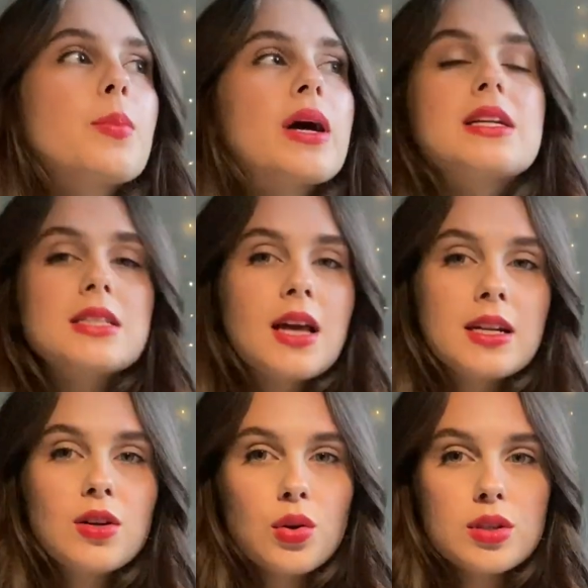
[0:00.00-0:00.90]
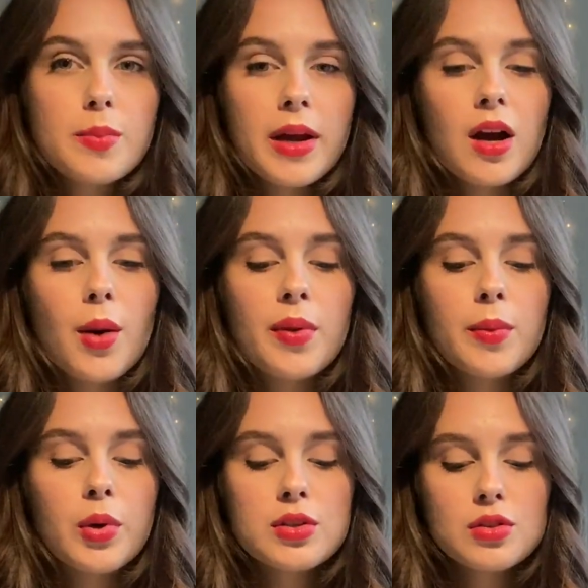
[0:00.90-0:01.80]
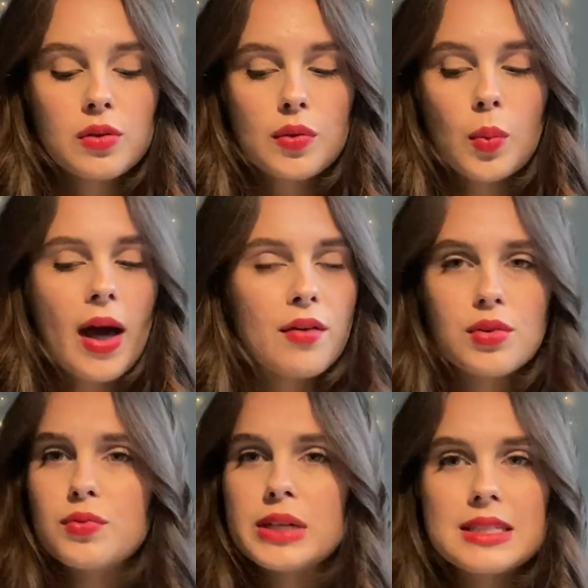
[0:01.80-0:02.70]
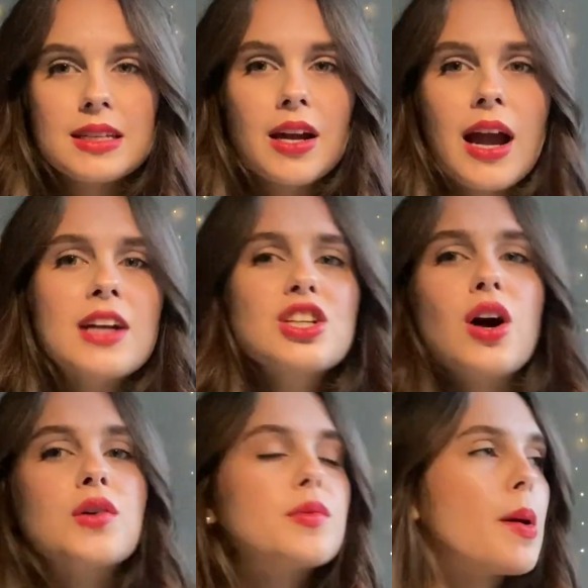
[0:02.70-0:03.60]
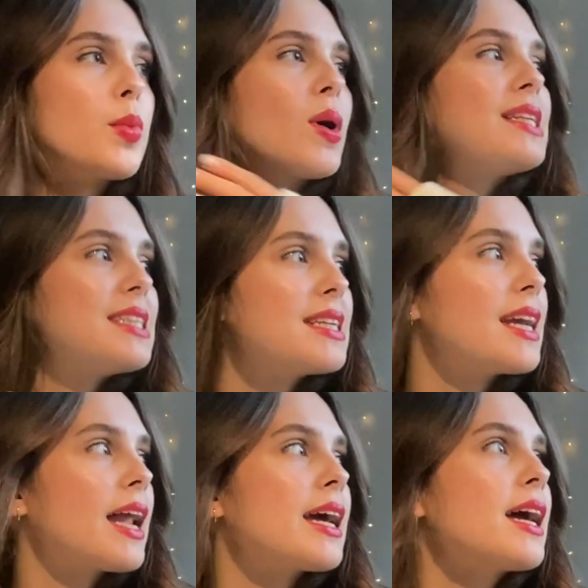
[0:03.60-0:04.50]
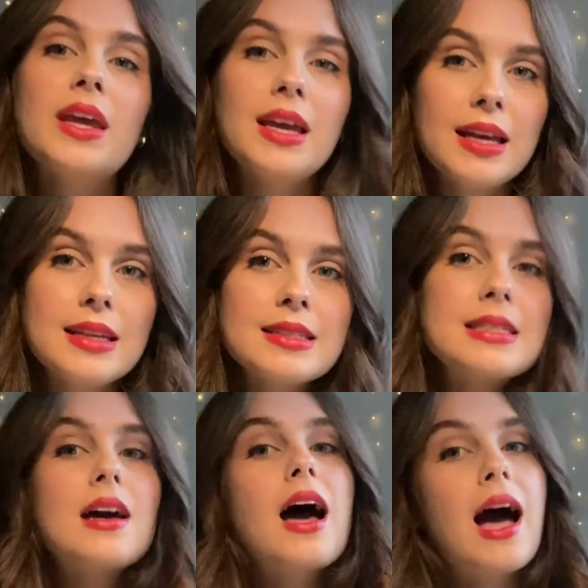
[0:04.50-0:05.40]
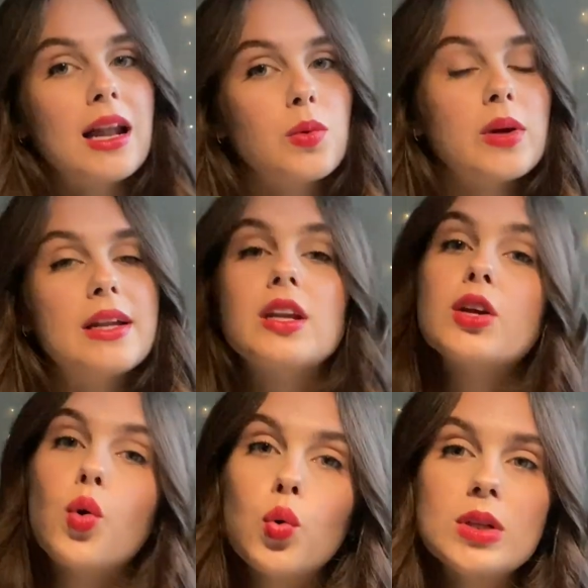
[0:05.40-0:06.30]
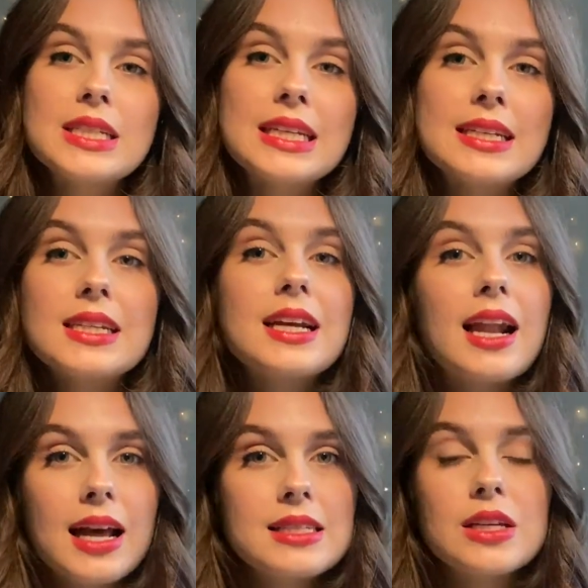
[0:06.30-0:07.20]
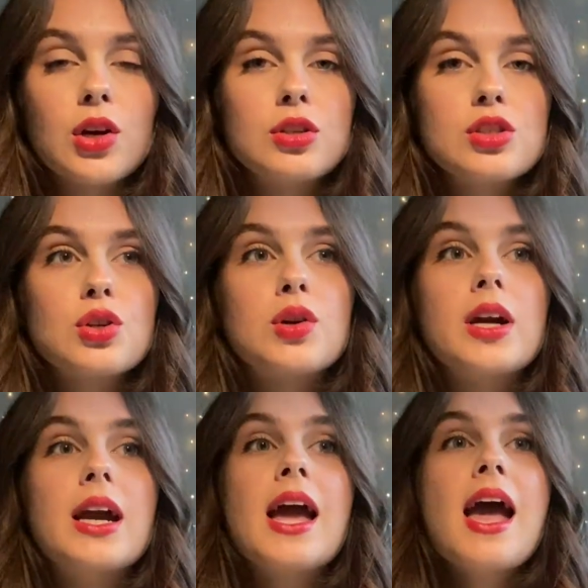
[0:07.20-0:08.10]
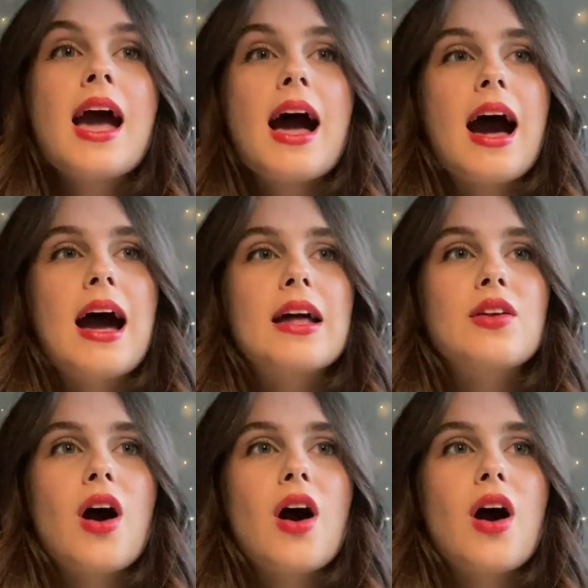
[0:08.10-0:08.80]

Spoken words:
but I decided not to pick up in the bookstore for whatever reason. I actually can't remember why I didn't get it. It is a Halloween like haunted classic ghost story, and